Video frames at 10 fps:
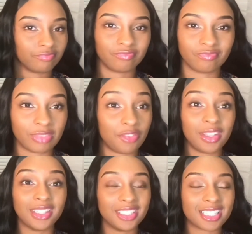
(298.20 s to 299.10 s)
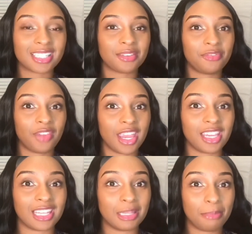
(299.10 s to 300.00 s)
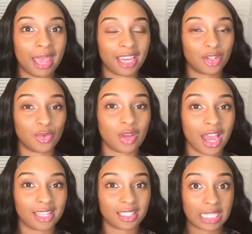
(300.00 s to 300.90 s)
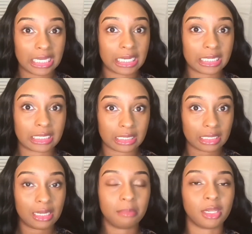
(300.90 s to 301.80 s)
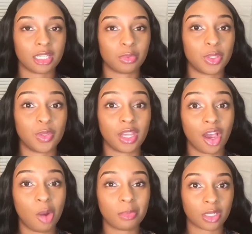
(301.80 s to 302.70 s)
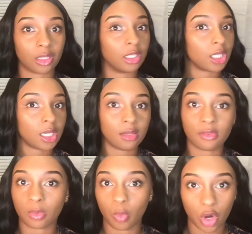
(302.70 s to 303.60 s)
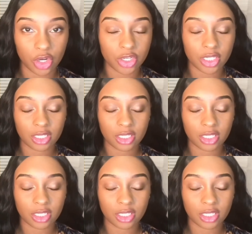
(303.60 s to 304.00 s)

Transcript: if it looks fake in the pack, do not get it, because when you get home, it's gonna look even worse.